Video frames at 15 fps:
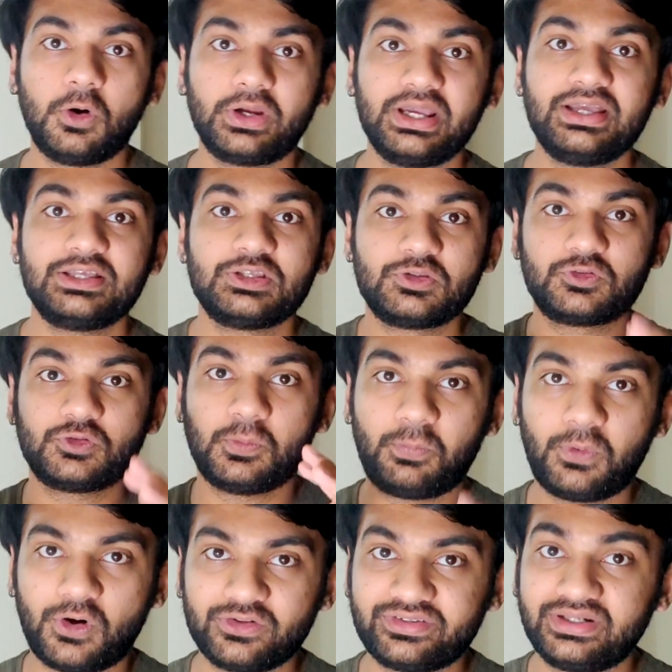Okay, so
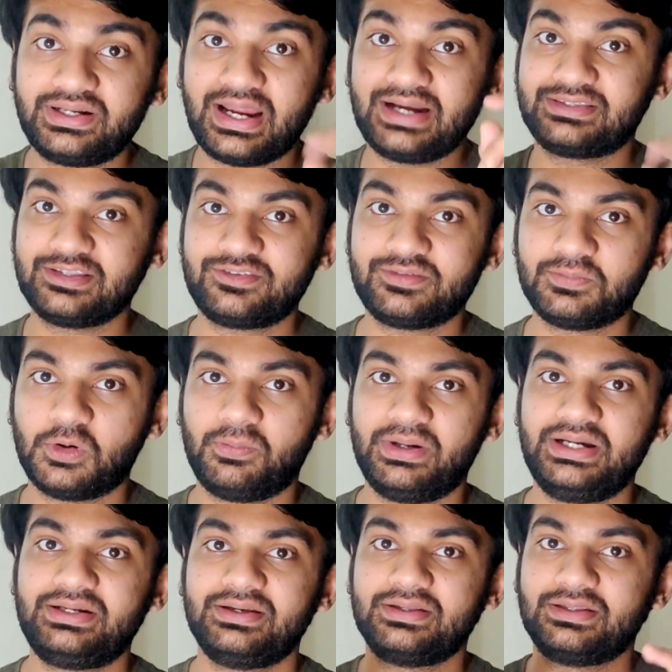pause it at this
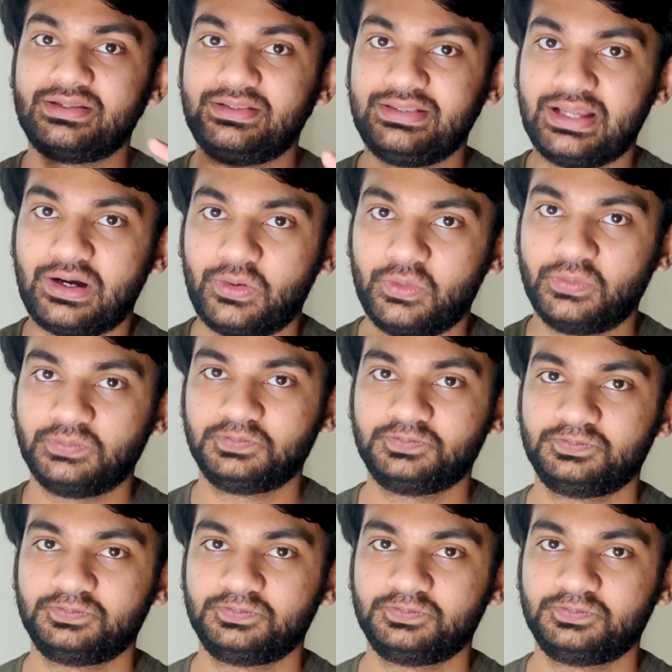moment now.